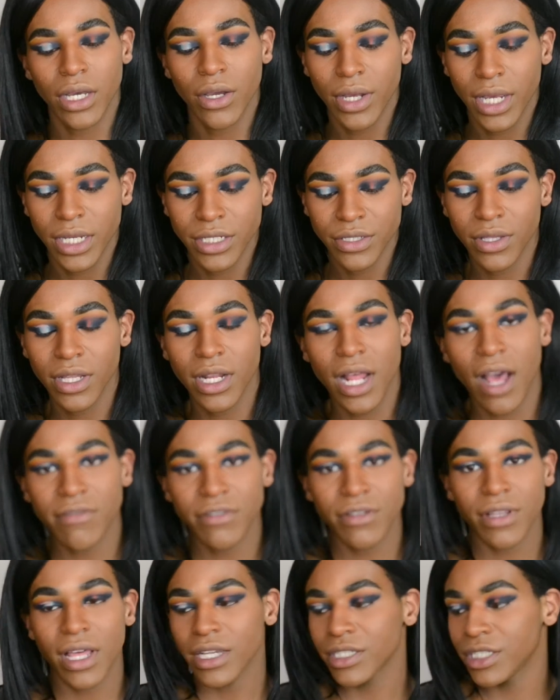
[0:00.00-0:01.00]
Okay, so then
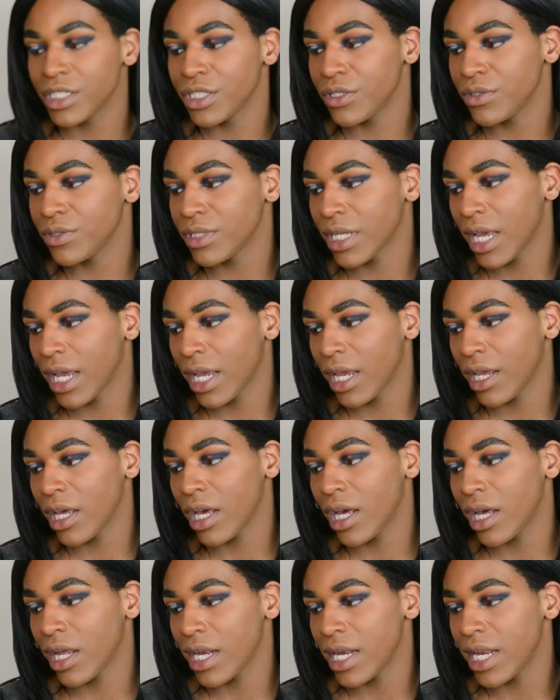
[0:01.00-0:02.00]
after that, she used a
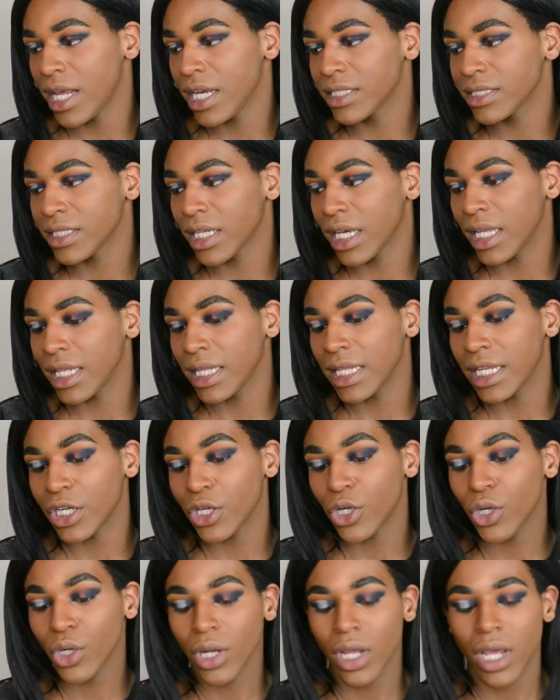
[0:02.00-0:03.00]
NYX
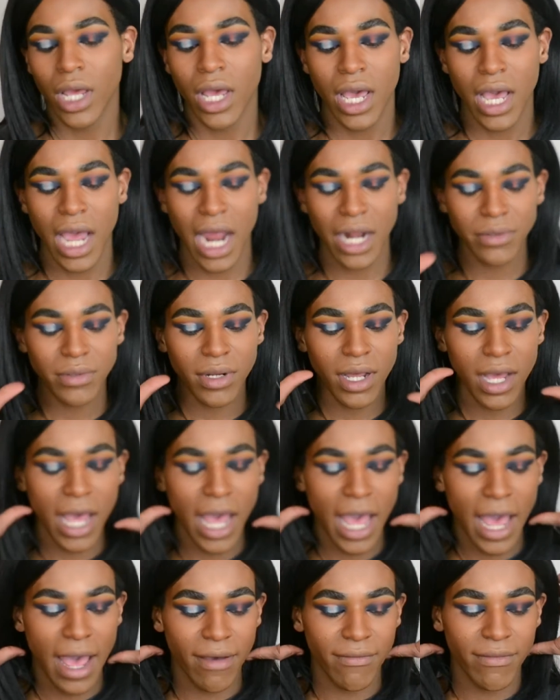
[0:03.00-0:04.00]
glitter. I do not
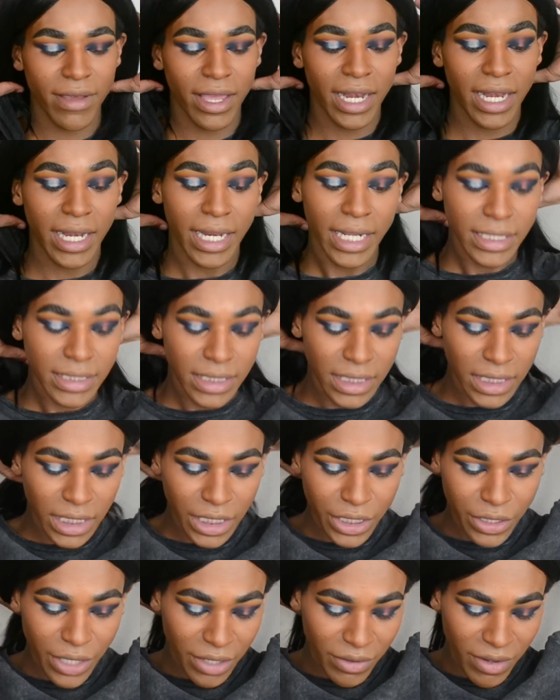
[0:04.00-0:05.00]
have a NYX
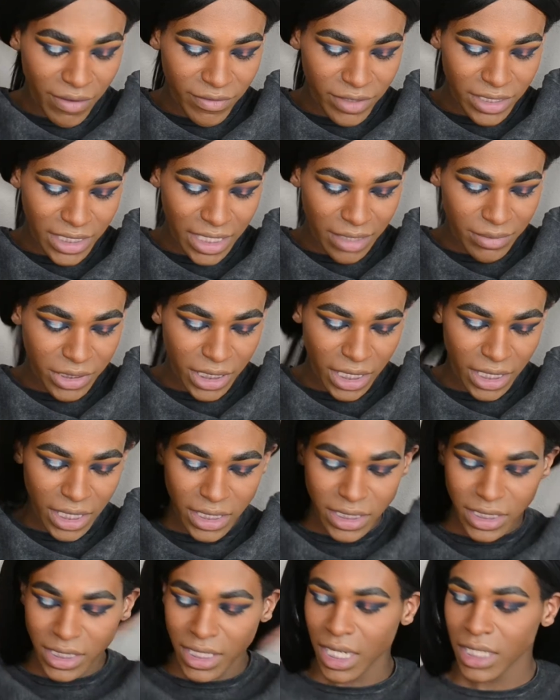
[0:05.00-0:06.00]
glitter. I don't have the same shade
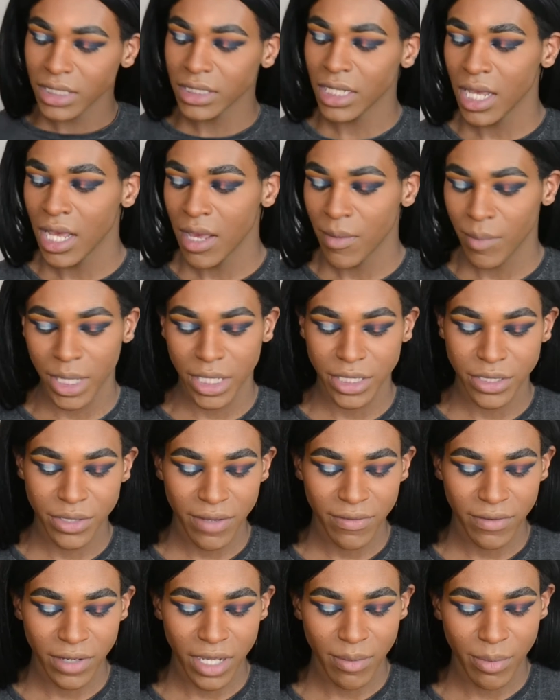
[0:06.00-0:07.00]
that she has, but I do
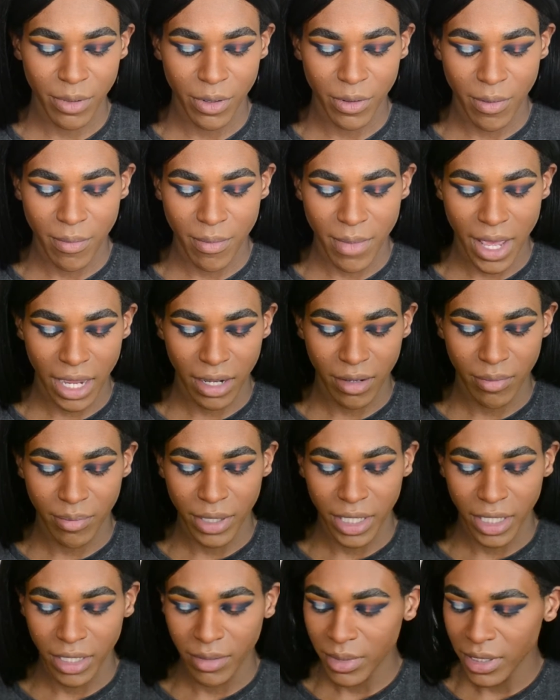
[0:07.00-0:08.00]
have a couple MAC
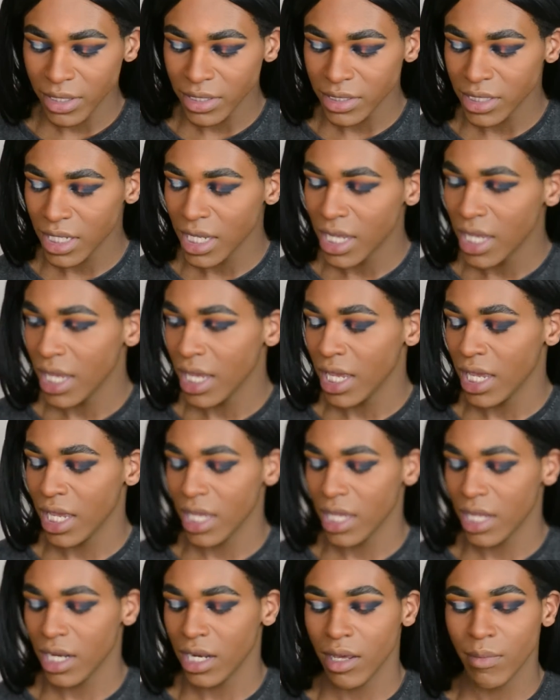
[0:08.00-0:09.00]
pigments,
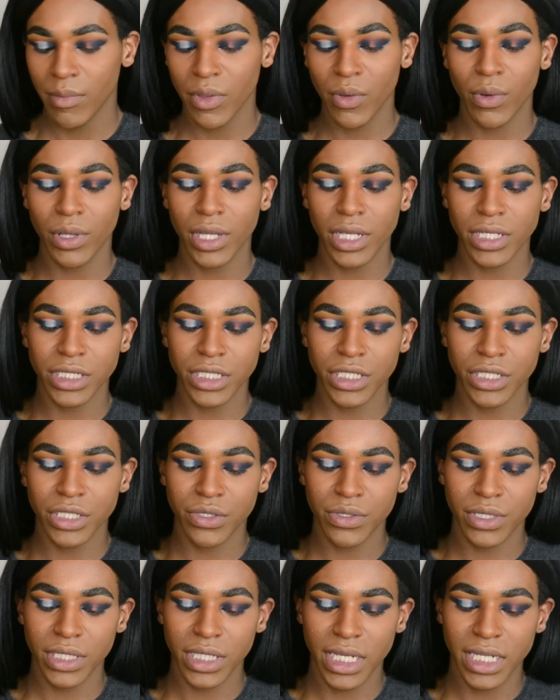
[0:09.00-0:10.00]
and the one that she's
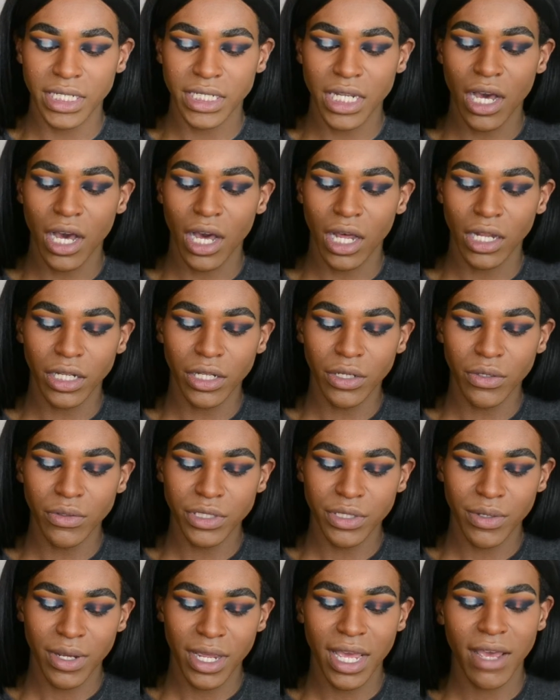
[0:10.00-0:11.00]
using is hollow.
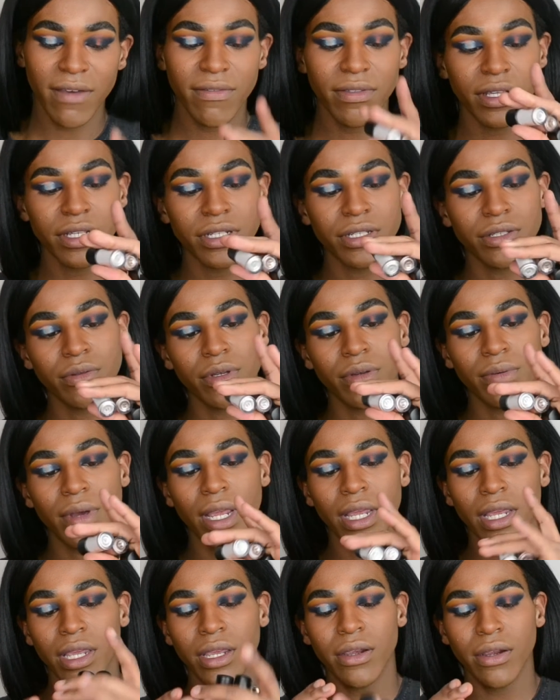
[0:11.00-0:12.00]
So I have these three
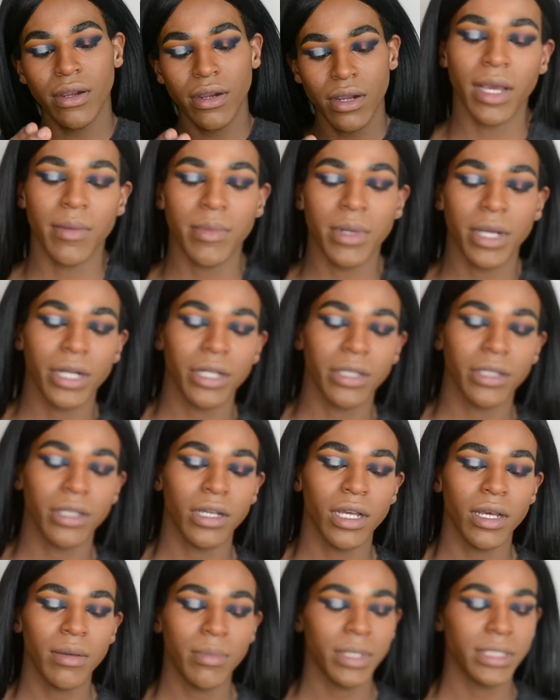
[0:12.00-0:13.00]
right here. I'm not gonna look
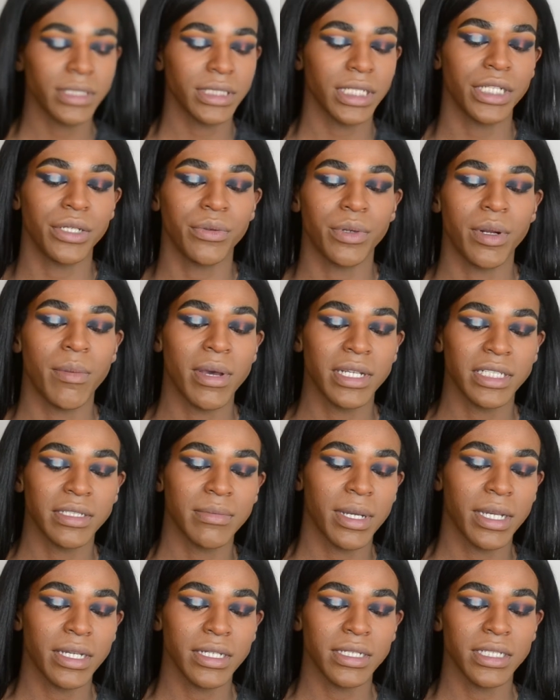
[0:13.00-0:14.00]
up because I don't want to mess up
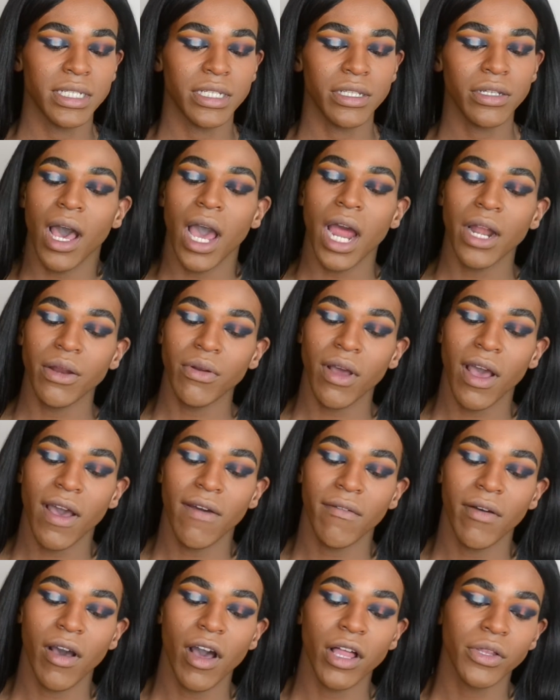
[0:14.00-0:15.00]
my concealer. I do not
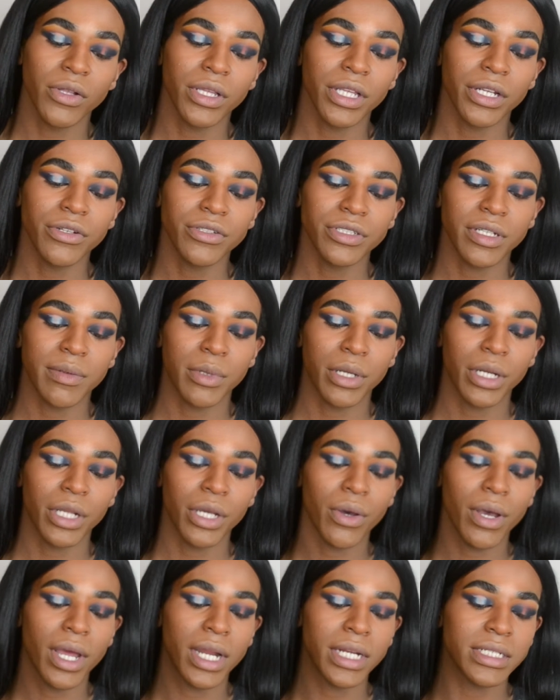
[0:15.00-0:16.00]
have a hollow glitter, so I'm gonna
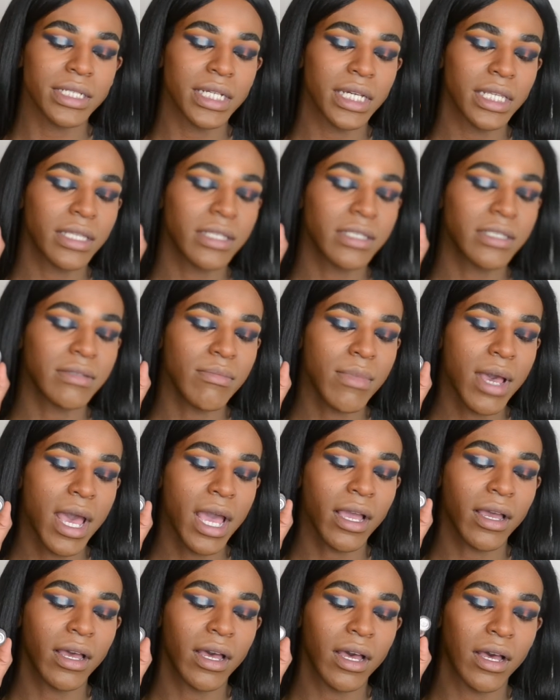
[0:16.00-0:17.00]
go ahead and take this MAC